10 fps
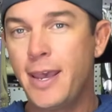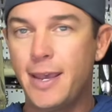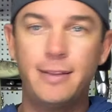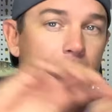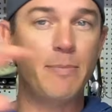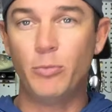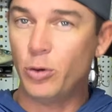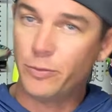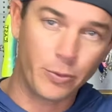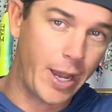and they
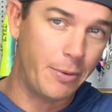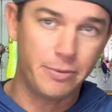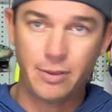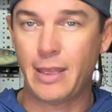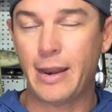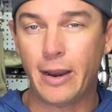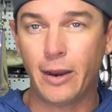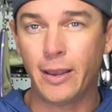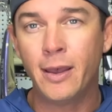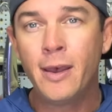move around within that
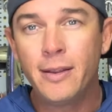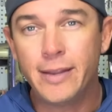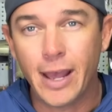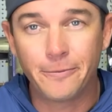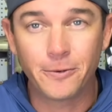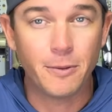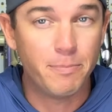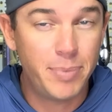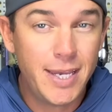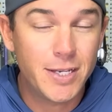area. Now for the
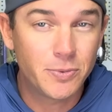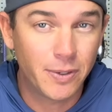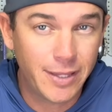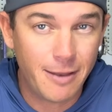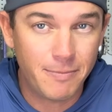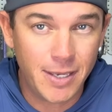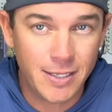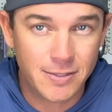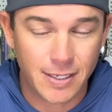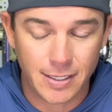beach, what that
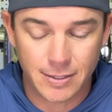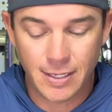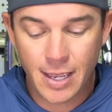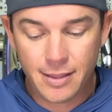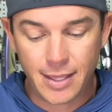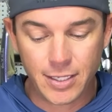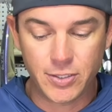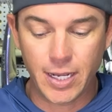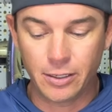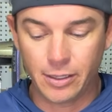means is they
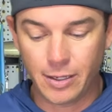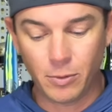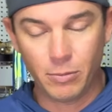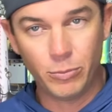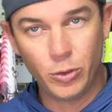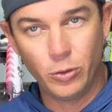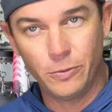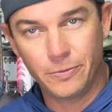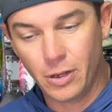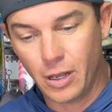generally will
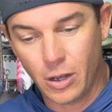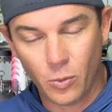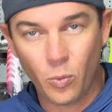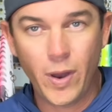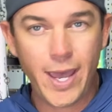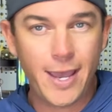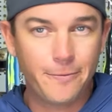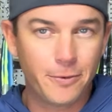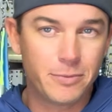move away from